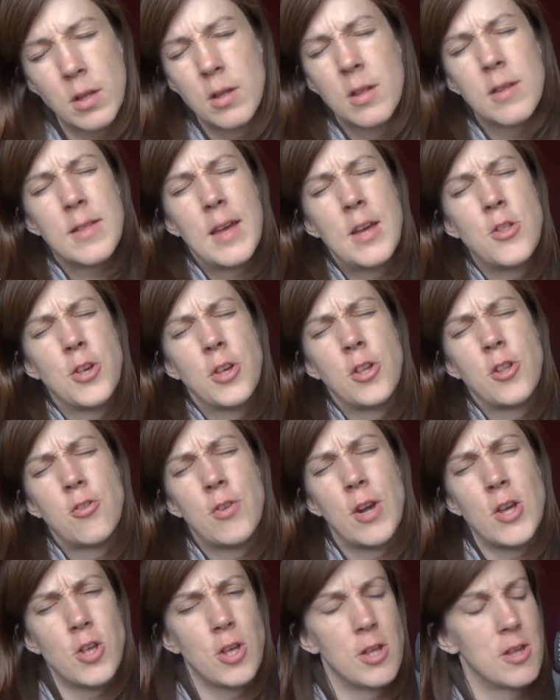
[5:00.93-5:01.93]
because they're just
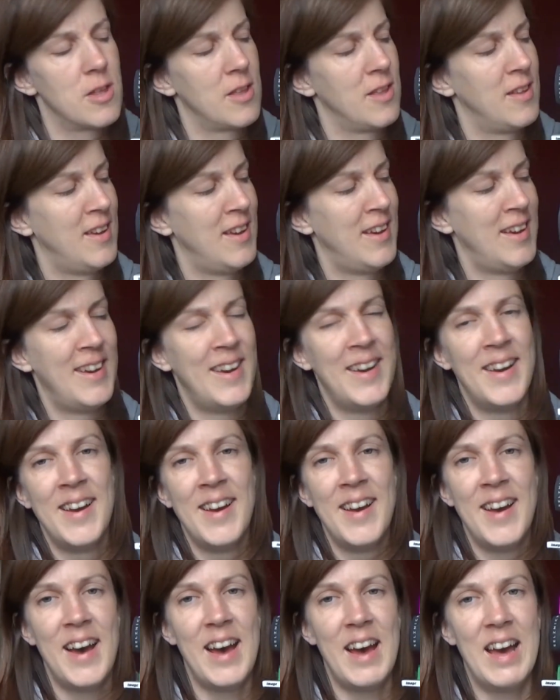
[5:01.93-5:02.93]
treasures.
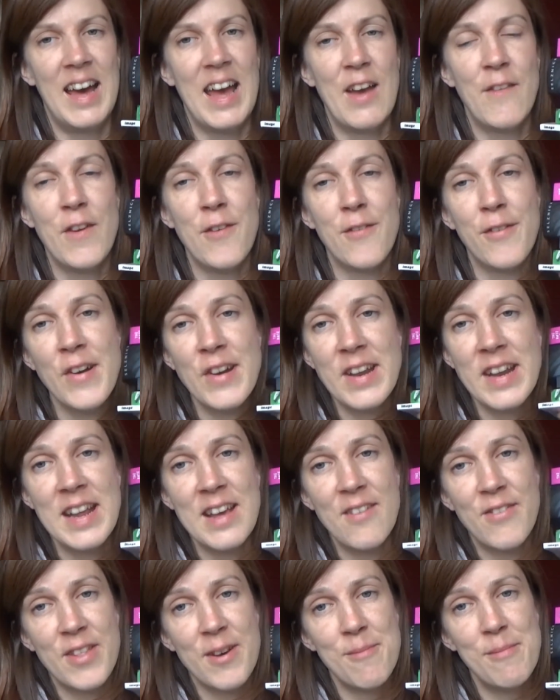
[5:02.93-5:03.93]
If you've read
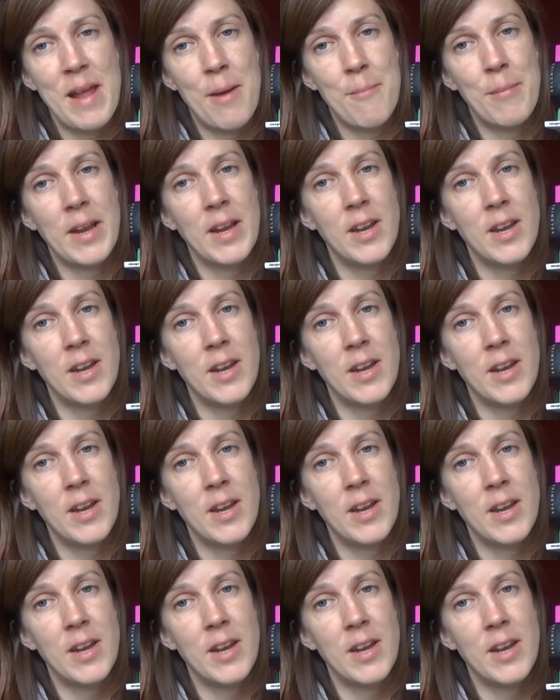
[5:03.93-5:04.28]
any of them, let me